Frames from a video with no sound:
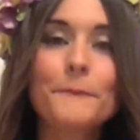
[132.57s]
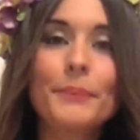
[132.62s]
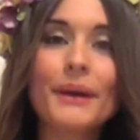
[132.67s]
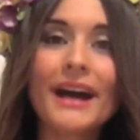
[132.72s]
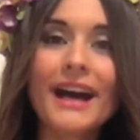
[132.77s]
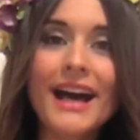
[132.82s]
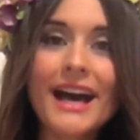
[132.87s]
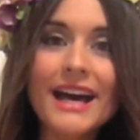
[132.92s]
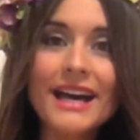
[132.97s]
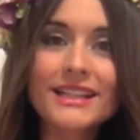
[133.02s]

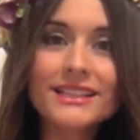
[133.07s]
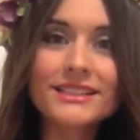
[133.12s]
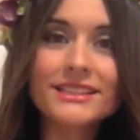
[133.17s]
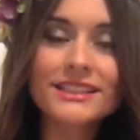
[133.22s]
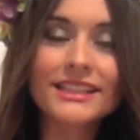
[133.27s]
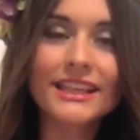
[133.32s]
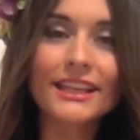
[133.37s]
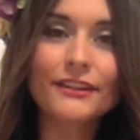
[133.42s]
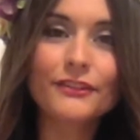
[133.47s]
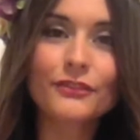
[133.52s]
But
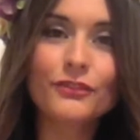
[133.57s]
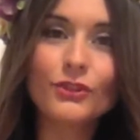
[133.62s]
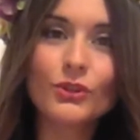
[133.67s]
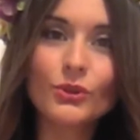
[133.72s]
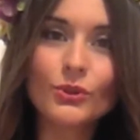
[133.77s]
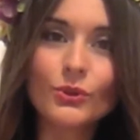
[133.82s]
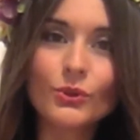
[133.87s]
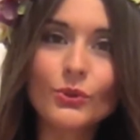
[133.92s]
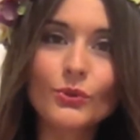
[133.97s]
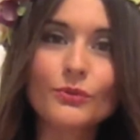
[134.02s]
if
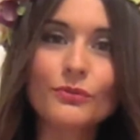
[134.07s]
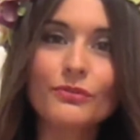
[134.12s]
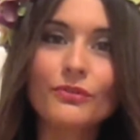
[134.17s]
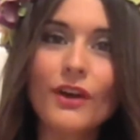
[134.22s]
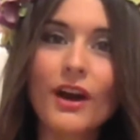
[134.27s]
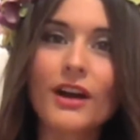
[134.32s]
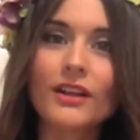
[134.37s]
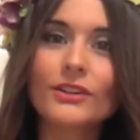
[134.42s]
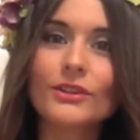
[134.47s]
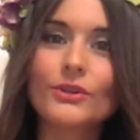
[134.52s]
you
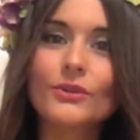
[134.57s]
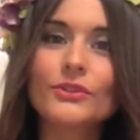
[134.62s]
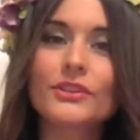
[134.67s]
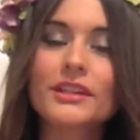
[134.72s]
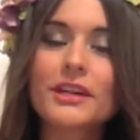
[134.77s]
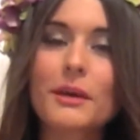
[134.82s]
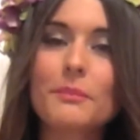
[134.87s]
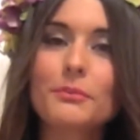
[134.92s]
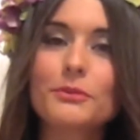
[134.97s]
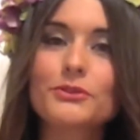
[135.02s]
follow
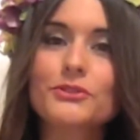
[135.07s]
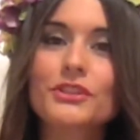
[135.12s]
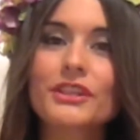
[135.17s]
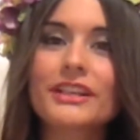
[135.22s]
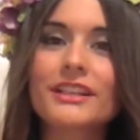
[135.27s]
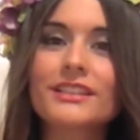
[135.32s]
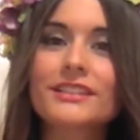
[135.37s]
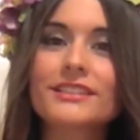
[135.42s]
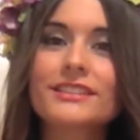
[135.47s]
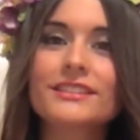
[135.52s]
the couple
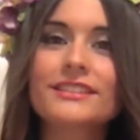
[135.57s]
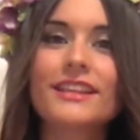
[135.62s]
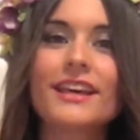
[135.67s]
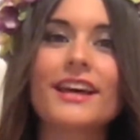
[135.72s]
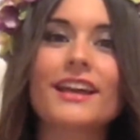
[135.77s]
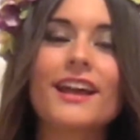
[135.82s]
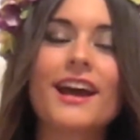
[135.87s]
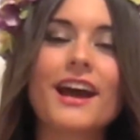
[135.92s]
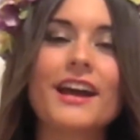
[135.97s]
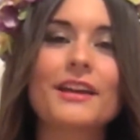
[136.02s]
tricks
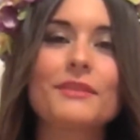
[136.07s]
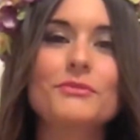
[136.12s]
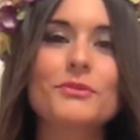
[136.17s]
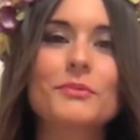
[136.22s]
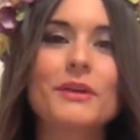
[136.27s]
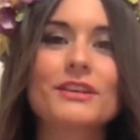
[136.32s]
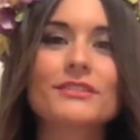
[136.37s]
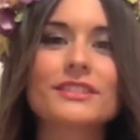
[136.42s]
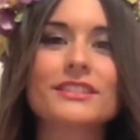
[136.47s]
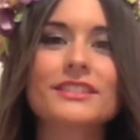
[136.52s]
that I am
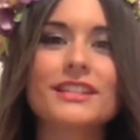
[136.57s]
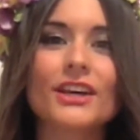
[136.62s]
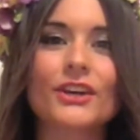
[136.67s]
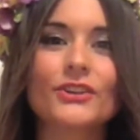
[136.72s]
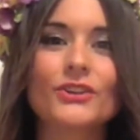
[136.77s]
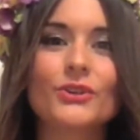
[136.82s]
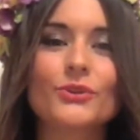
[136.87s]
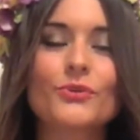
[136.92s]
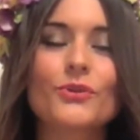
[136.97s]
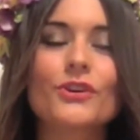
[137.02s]
about to
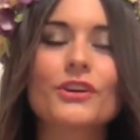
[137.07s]
tell you,